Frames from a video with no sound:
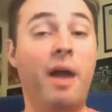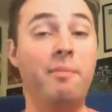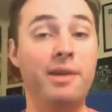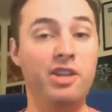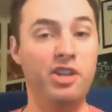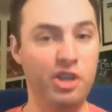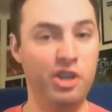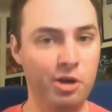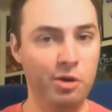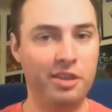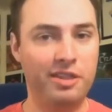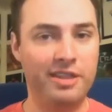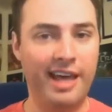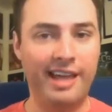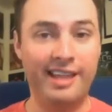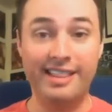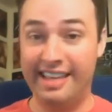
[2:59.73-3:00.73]
I mean, you
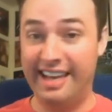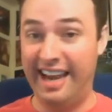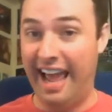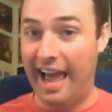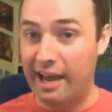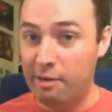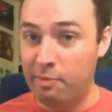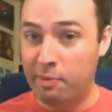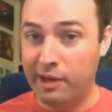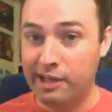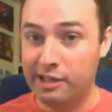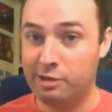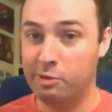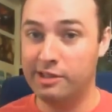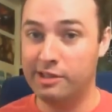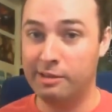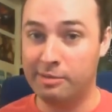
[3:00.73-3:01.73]
think that
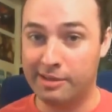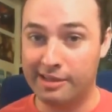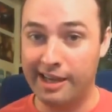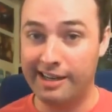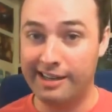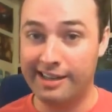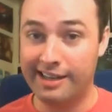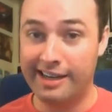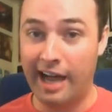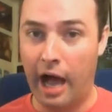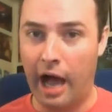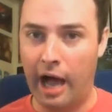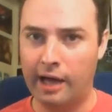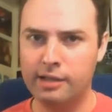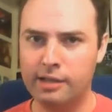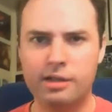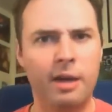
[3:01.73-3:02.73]
Oedipus was upset at the
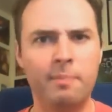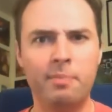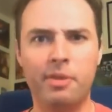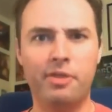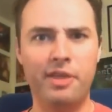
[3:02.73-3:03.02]
gods?